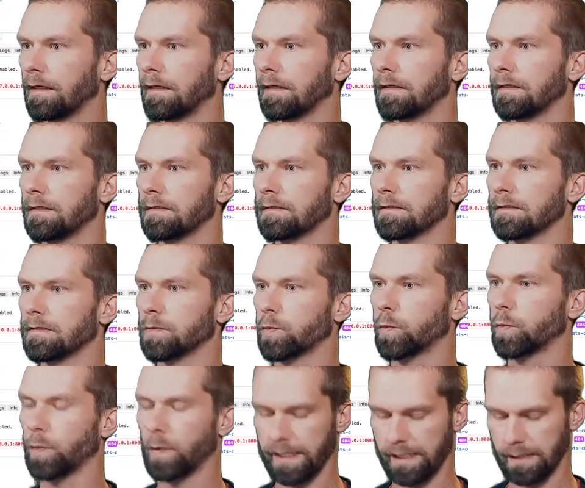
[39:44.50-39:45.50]

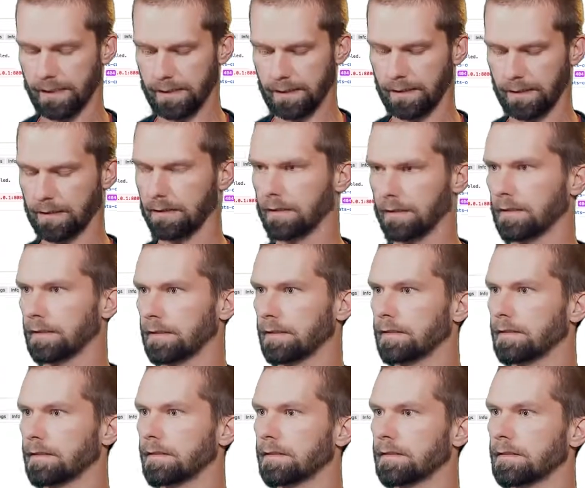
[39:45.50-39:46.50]
Sweet.
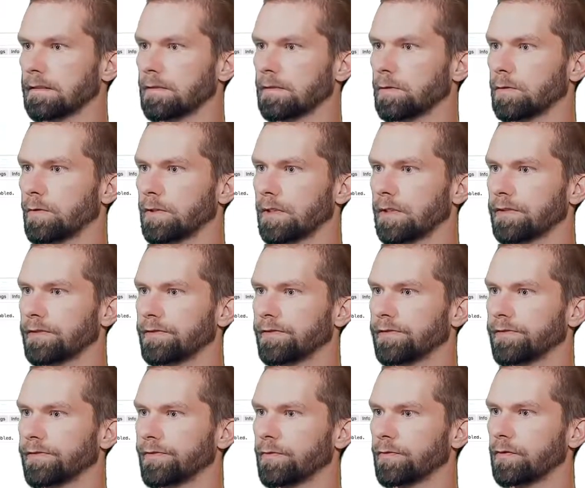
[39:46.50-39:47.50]
So what we're gonna
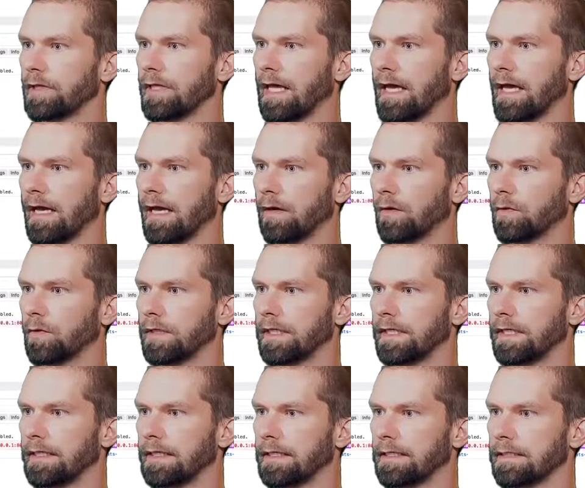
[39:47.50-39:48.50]
do now
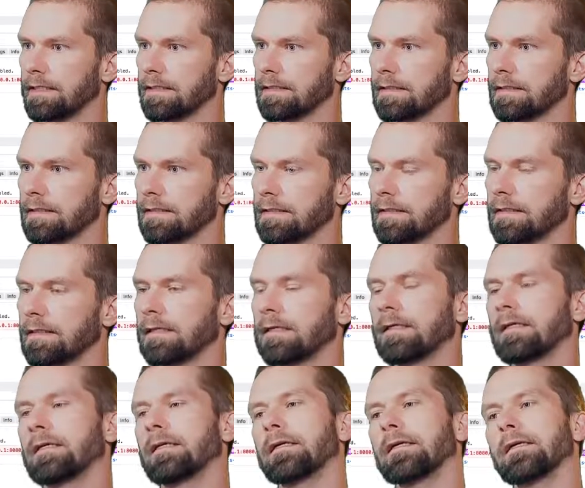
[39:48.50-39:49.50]
is,
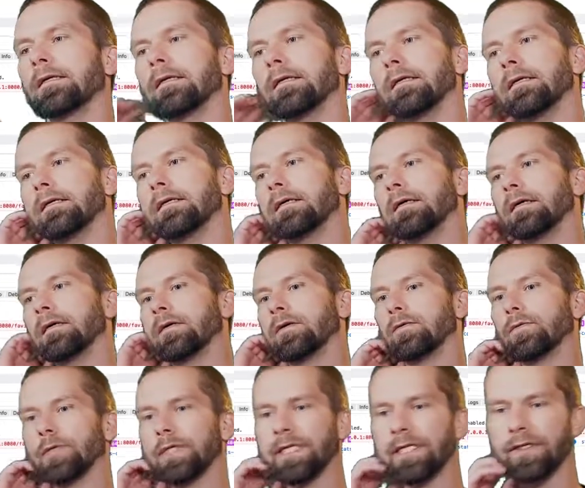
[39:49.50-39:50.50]

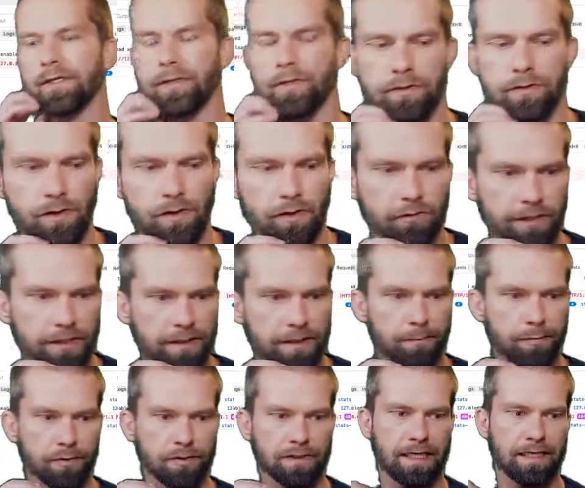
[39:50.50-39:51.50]
we could already
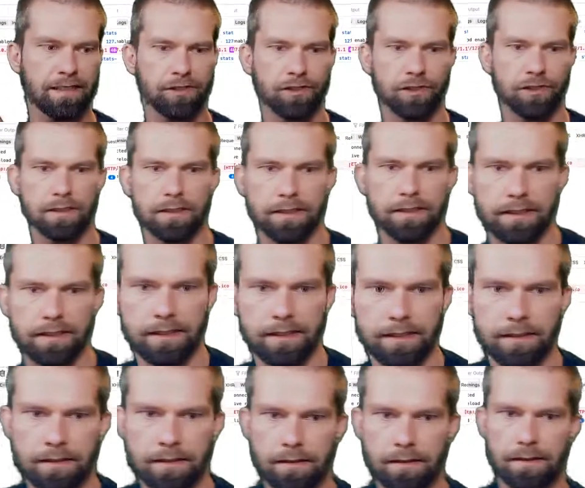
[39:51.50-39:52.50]

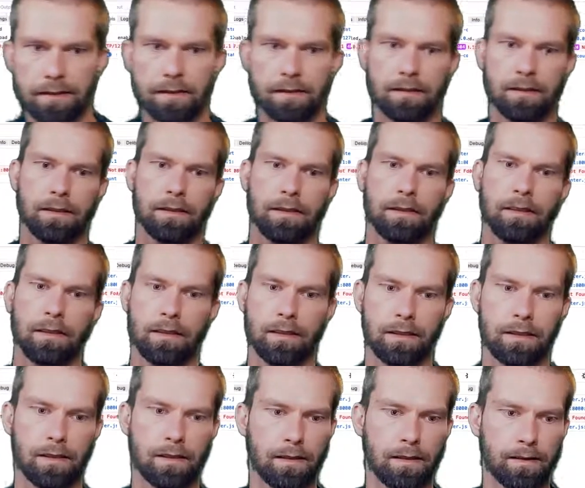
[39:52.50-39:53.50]
potentially
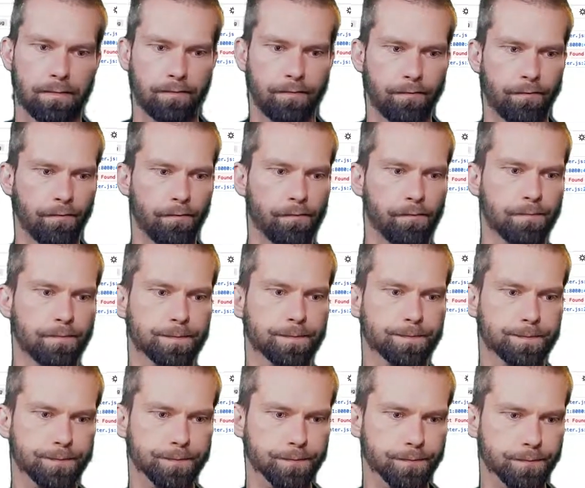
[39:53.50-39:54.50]
clean
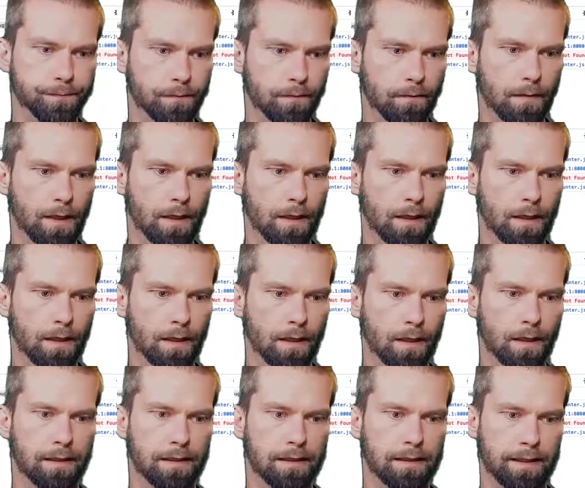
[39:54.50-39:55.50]

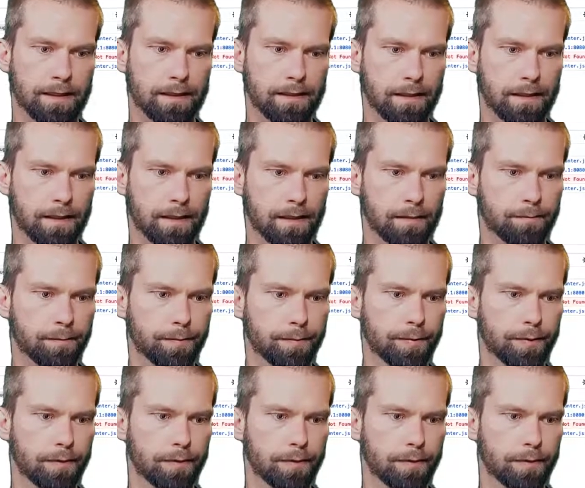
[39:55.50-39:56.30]
that up.